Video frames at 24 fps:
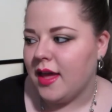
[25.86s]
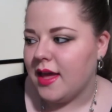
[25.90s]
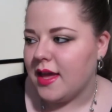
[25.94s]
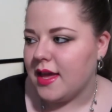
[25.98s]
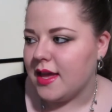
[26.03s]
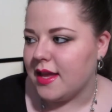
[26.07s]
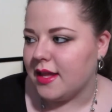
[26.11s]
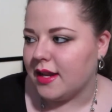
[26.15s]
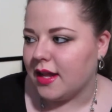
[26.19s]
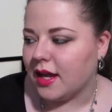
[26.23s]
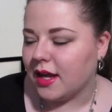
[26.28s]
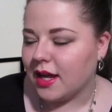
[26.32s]

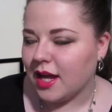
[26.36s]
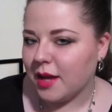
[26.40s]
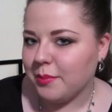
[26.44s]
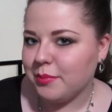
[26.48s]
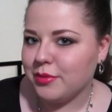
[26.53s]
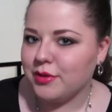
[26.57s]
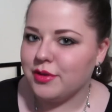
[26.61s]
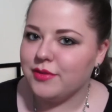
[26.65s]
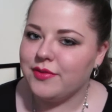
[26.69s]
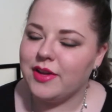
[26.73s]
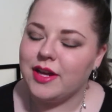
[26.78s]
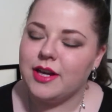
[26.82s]
in a
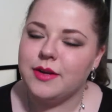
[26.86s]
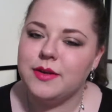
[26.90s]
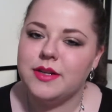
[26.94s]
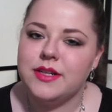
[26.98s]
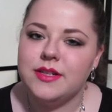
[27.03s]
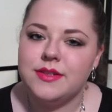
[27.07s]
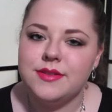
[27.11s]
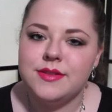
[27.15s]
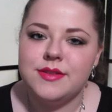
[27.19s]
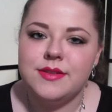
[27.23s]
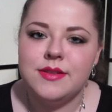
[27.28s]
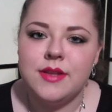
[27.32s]
couple of
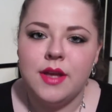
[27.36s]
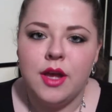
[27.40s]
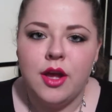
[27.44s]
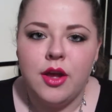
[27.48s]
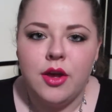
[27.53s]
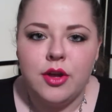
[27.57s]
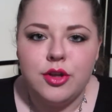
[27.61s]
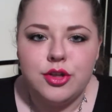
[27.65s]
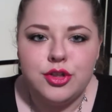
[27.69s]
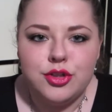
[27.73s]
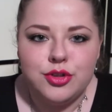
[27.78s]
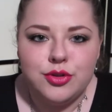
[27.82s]
hours
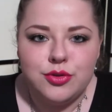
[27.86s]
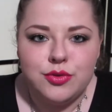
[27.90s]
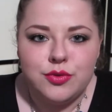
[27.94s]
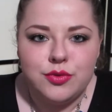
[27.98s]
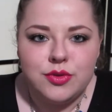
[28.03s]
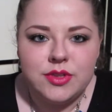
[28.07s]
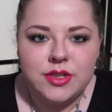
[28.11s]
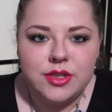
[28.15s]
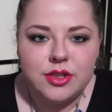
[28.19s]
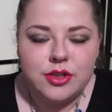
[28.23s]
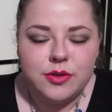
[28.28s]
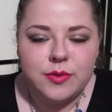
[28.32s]
to
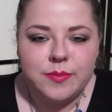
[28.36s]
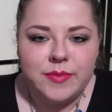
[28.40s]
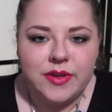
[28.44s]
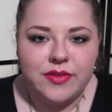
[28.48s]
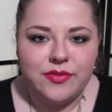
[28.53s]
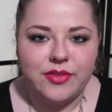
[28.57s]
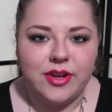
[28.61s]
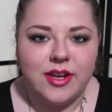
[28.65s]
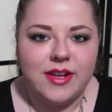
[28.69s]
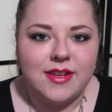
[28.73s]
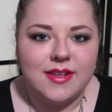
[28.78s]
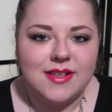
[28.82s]
dinner with my
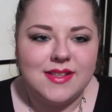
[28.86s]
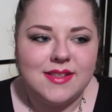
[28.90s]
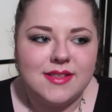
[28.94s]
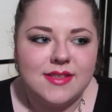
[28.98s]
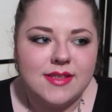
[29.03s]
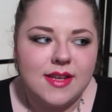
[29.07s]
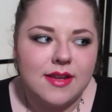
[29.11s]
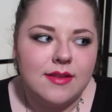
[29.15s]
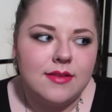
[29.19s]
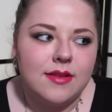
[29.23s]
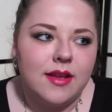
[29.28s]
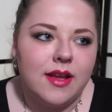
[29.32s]

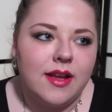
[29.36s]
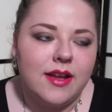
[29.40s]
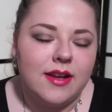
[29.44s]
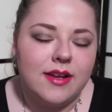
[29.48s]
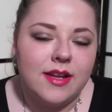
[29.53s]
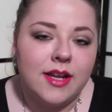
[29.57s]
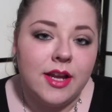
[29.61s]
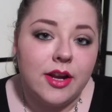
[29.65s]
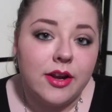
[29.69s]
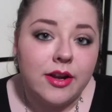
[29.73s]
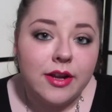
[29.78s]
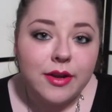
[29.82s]
friends and
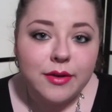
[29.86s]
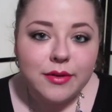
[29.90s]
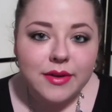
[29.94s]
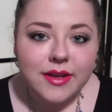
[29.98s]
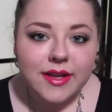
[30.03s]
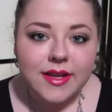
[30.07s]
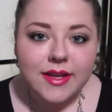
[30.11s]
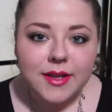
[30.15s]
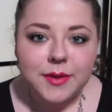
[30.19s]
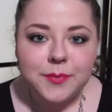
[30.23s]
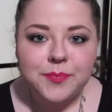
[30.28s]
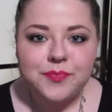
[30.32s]
then
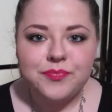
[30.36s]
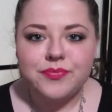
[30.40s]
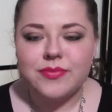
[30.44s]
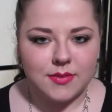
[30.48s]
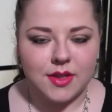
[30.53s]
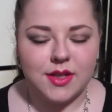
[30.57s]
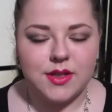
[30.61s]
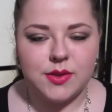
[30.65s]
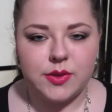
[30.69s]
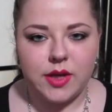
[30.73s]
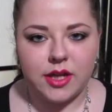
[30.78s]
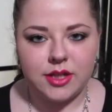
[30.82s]
karaoke.
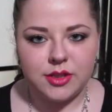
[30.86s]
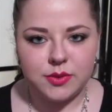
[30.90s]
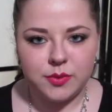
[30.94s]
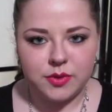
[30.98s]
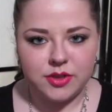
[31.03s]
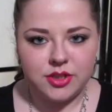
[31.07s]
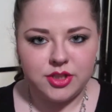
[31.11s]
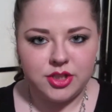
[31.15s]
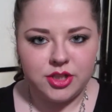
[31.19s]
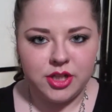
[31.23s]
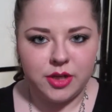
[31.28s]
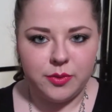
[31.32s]
So I just
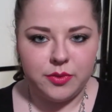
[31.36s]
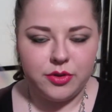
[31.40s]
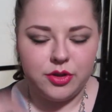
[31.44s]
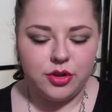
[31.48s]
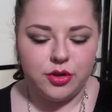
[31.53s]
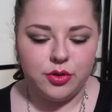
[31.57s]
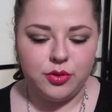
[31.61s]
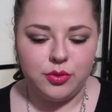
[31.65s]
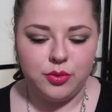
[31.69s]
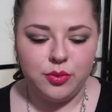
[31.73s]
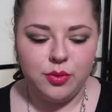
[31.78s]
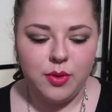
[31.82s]
wanted to share with
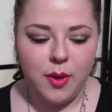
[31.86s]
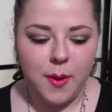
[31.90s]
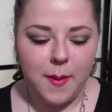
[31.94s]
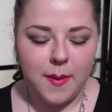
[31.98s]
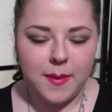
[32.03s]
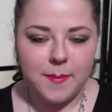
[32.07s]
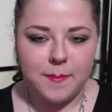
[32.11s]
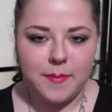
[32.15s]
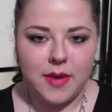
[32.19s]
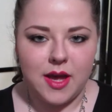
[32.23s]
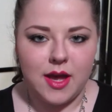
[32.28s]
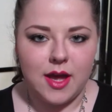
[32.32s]
you
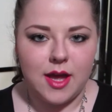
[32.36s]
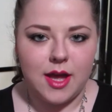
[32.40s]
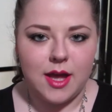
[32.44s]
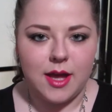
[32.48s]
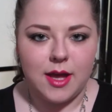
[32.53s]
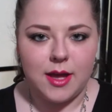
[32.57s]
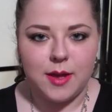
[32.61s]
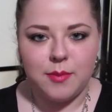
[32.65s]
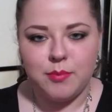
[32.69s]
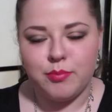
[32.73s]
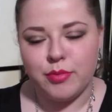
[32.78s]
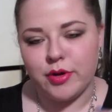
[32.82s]

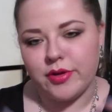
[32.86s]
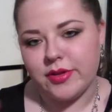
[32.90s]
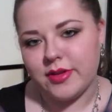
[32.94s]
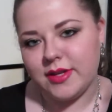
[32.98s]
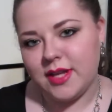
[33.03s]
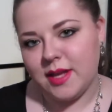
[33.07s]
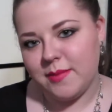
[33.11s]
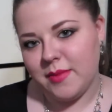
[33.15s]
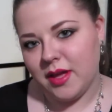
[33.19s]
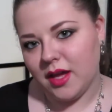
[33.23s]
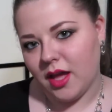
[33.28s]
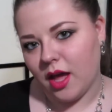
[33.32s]
my
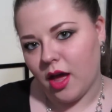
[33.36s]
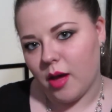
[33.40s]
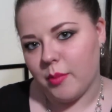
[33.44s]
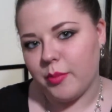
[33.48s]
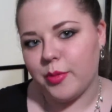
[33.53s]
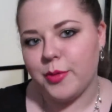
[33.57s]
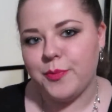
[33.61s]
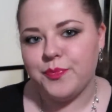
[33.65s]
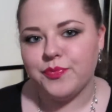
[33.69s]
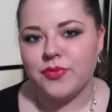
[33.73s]
birthday makeup.